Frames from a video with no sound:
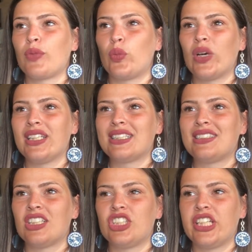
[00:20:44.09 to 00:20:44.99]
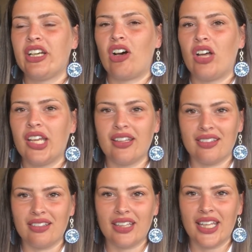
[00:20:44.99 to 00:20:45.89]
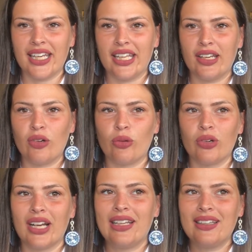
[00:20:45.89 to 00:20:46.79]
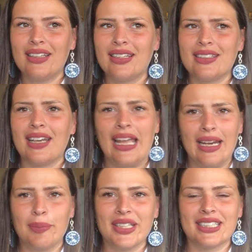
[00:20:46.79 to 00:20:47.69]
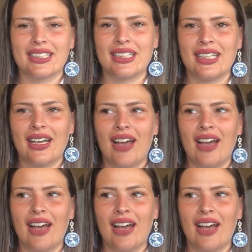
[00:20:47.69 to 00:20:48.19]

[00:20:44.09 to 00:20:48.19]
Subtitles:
when stitching on linen or anything that isn't Aida, basically,